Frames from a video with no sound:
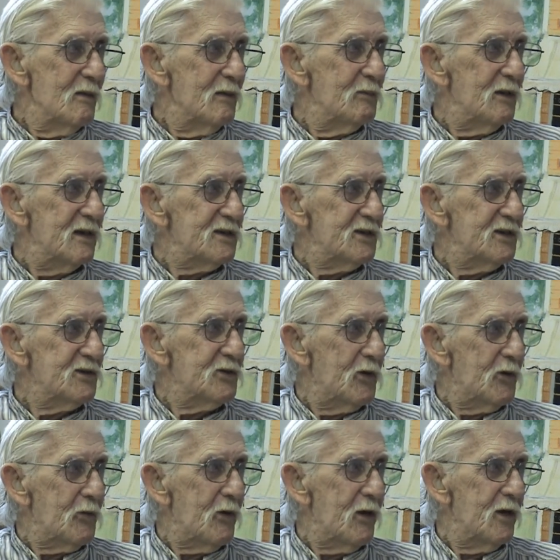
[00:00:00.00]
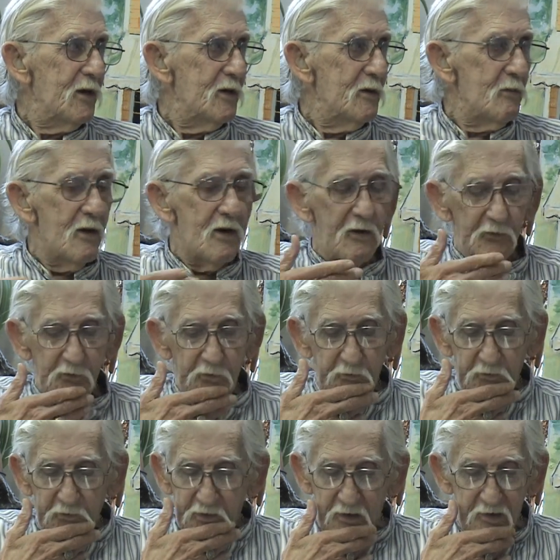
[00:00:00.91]
My sister traded them off
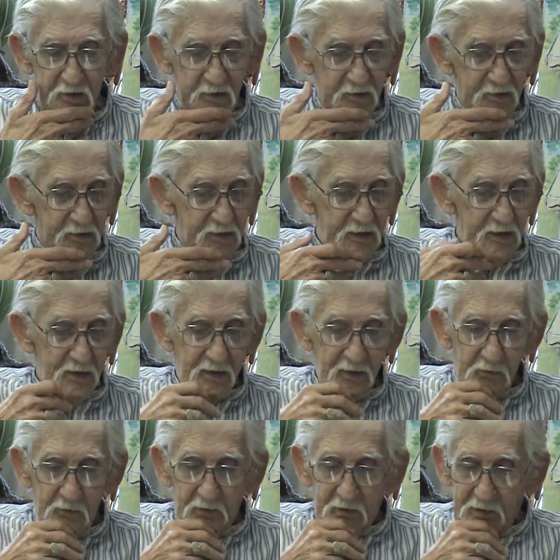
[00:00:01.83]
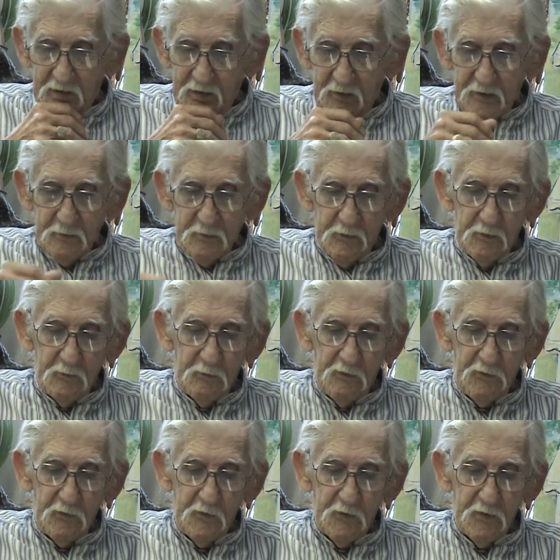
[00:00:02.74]
over there.
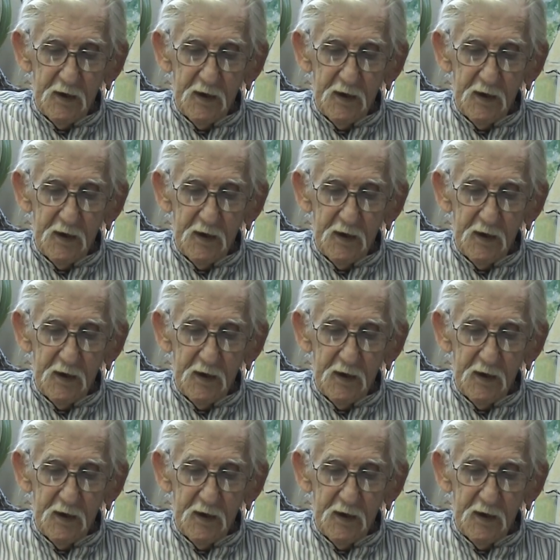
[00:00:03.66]
before they